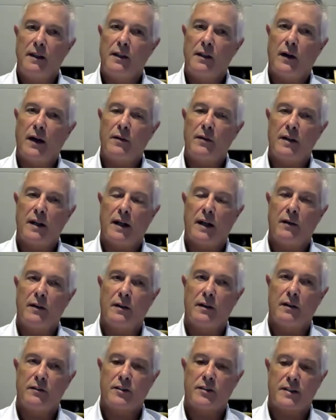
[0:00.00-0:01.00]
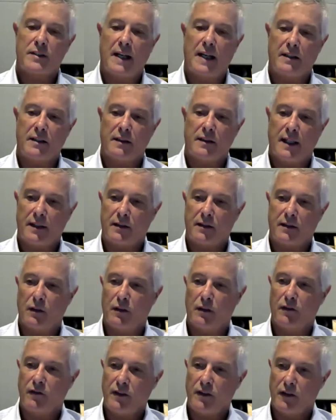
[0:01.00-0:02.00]
I would just add to that
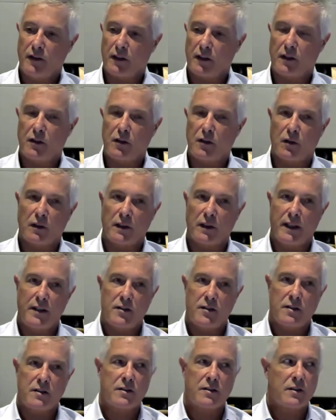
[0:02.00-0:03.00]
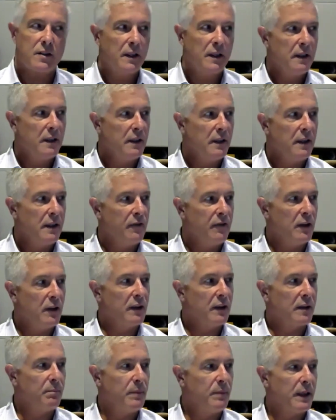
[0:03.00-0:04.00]
though, if you look at correlations, if you
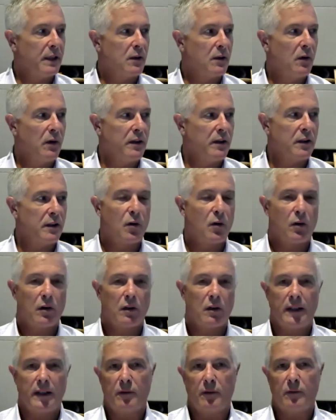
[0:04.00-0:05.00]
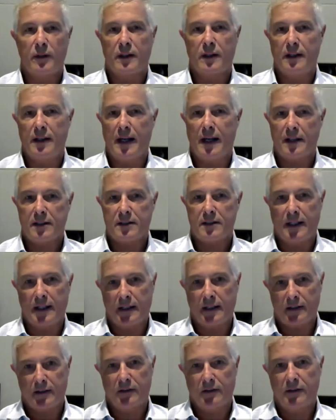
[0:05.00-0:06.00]
look at Bitcoin, you correlate it with the
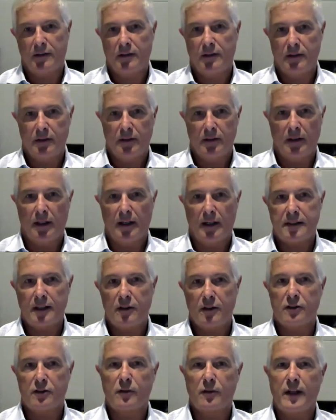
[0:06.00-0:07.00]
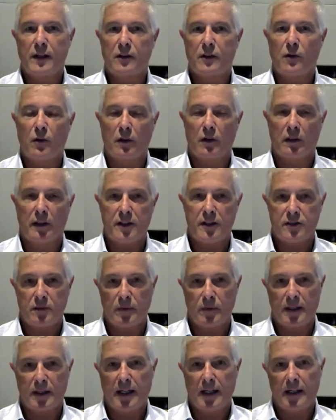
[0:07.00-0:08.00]
NASDAQ. I'd say there's a greater
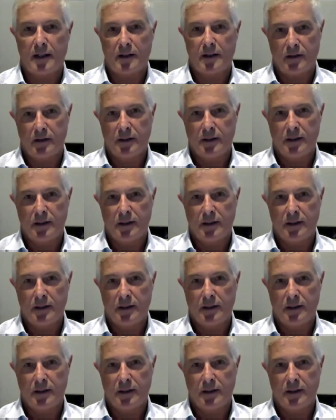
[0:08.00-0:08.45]
correlation with that.